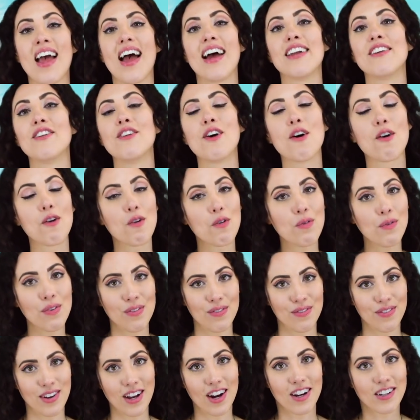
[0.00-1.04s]
And know,
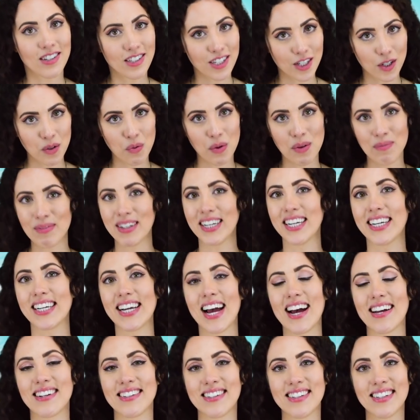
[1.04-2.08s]
until we meet
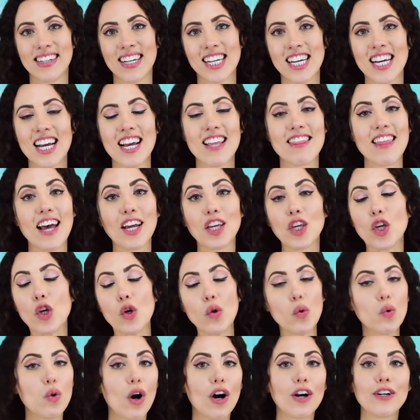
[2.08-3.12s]
again, that
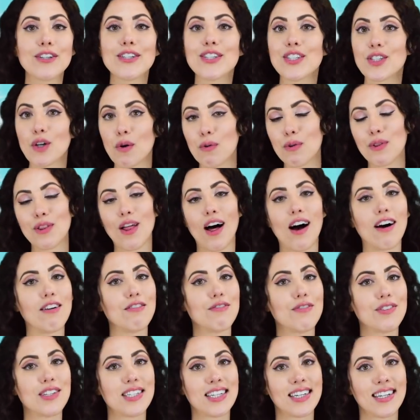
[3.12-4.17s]
you are so
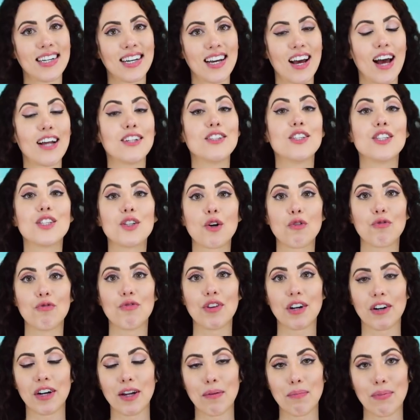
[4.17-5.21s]
loved and so
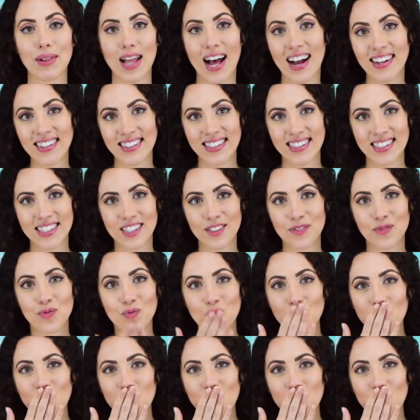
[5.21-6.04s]
very blessed.